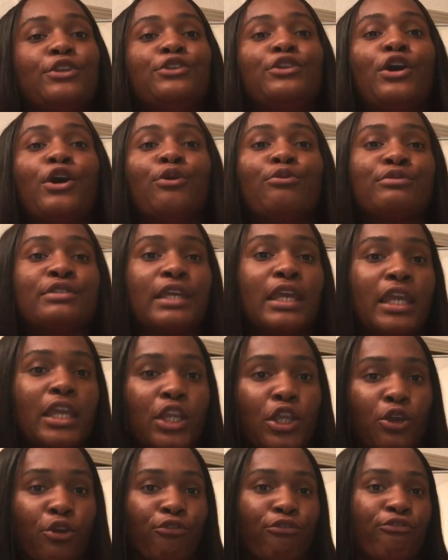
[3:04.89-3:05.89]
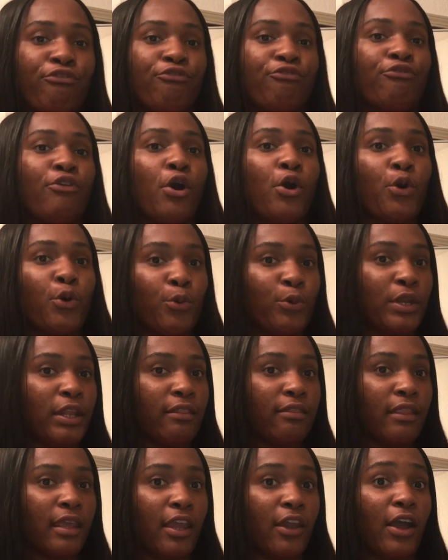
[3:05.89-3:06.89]
Don't take your phone
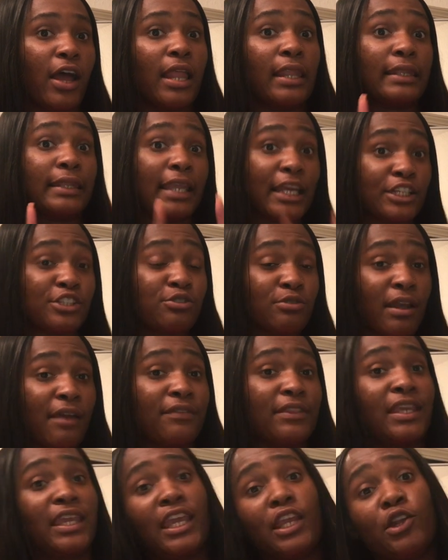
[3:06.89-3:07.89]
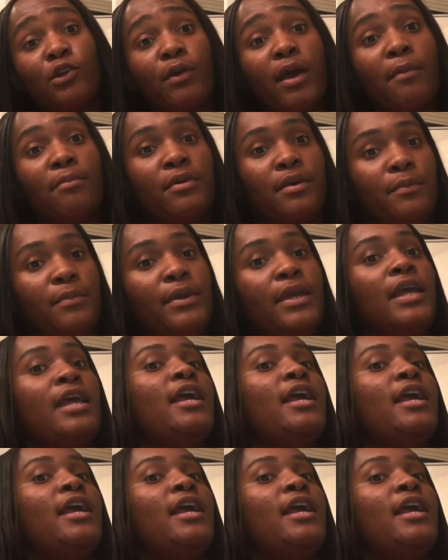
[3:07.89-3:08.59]
in there unless you have the Kindle app up